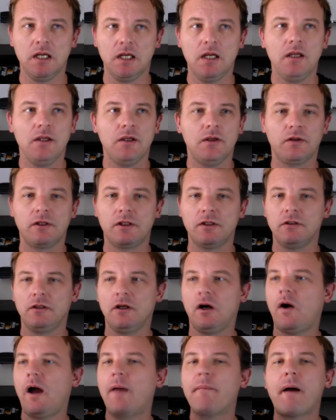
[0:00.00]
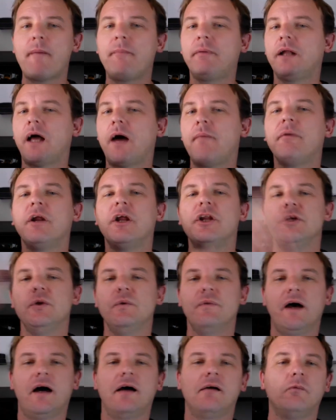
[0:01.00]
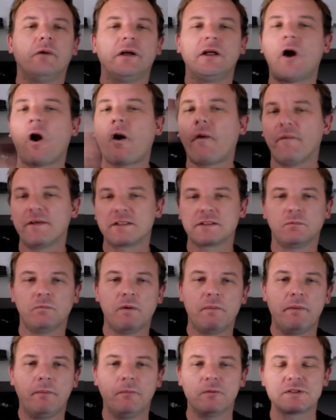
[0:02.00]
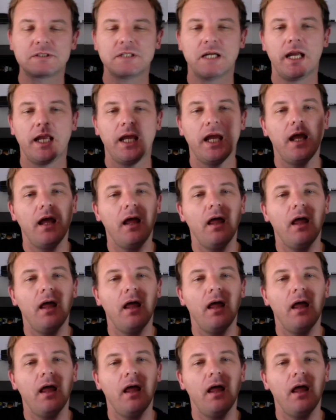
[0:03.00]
You can, I'm gonna do that regardless of what people say.